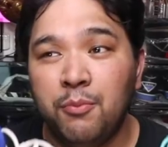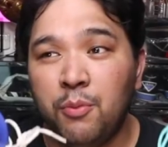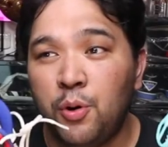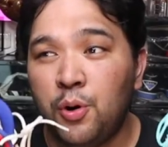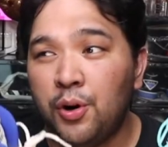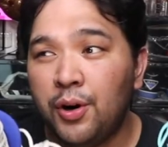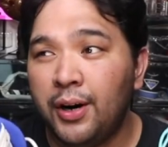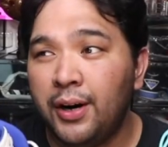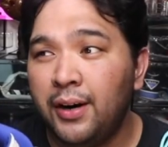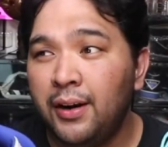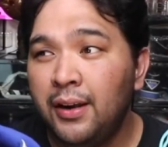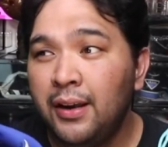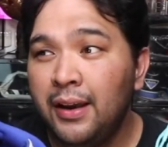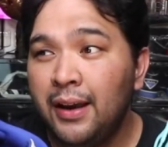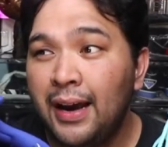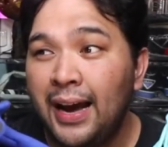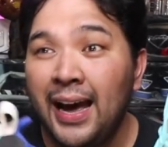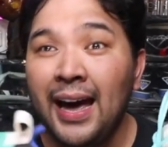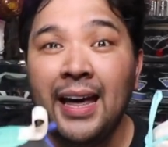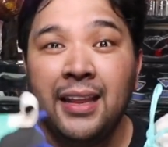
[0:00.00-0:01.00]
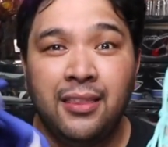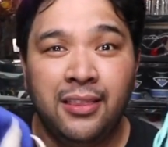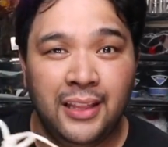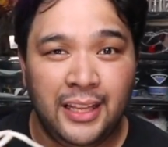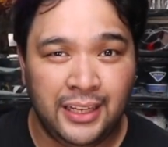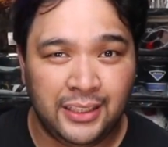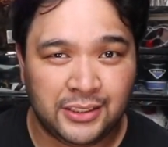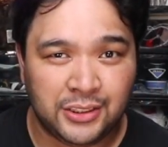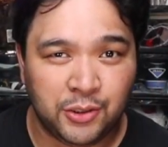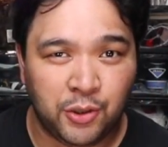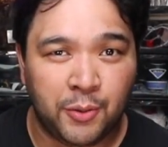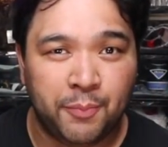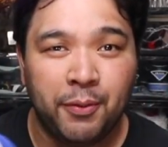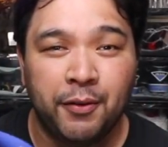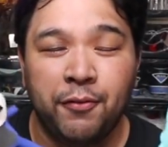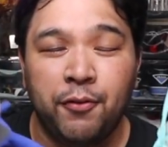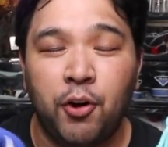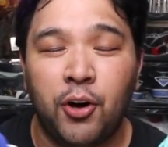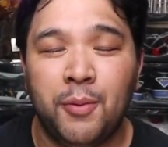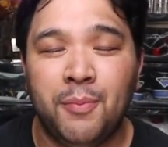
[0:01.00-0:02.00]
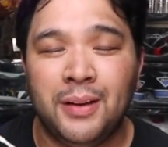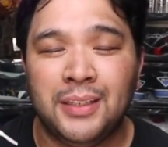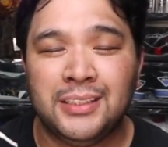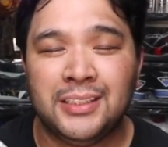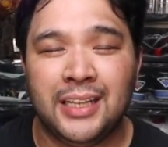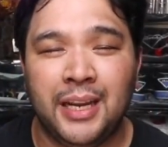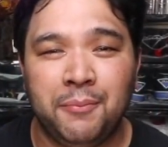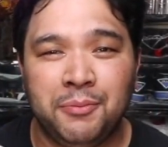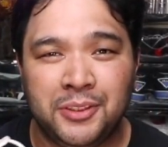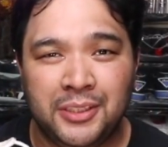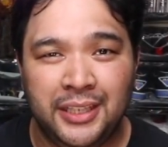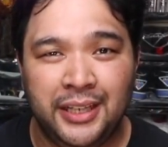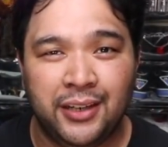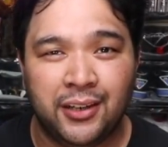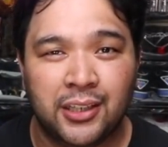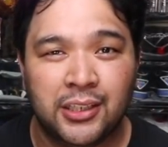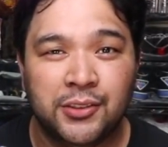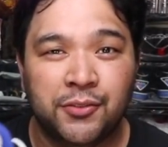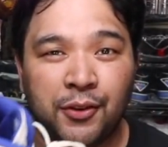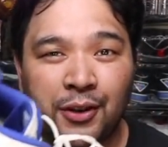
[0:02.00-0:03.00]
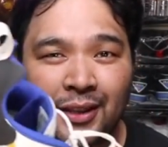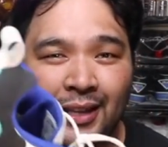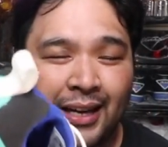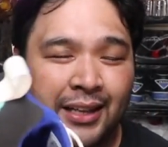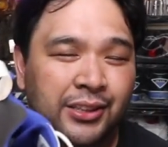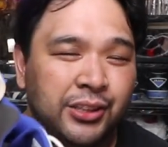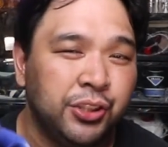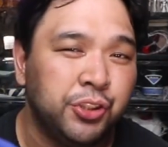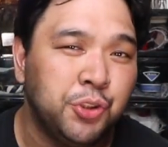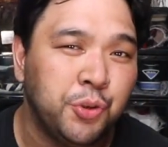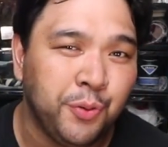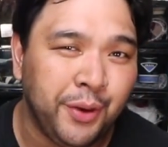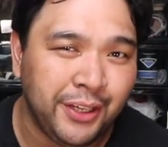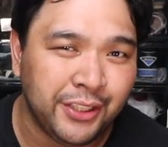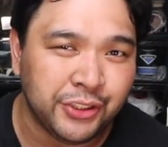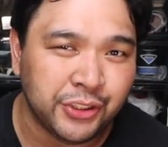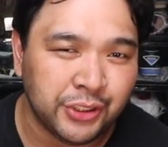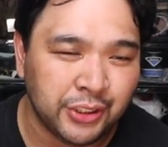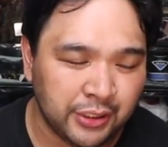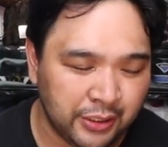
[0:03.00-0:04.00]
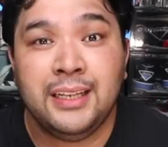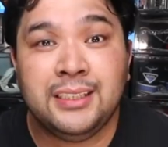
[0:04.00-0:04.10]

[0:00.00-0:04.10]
more athletes or performance type sneakers for that situation.